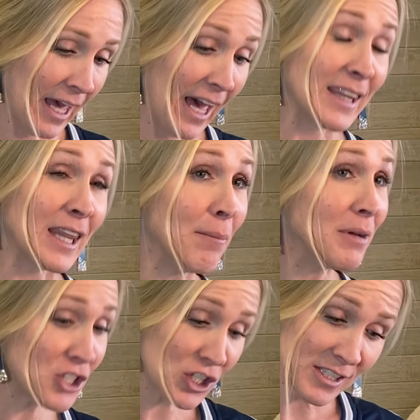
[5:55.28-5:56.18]
And let me
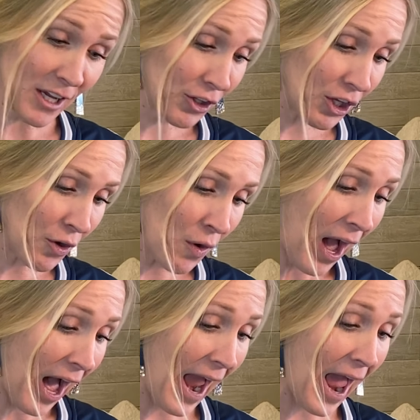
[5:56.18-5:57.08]
just tell you,
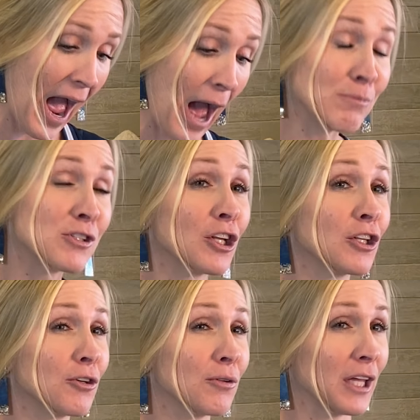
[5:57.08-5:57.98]
I
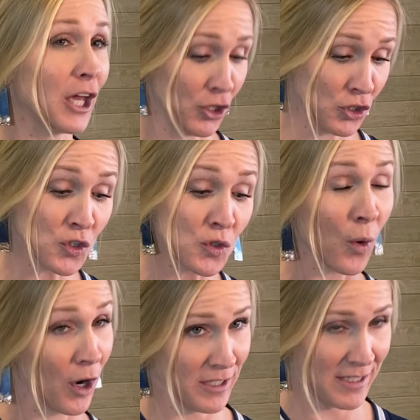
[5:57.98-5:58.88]
absolutely
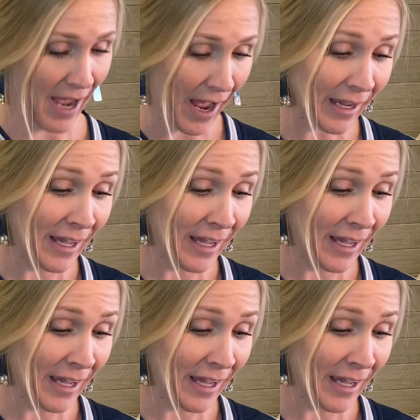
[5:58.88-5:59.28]
adored Dak.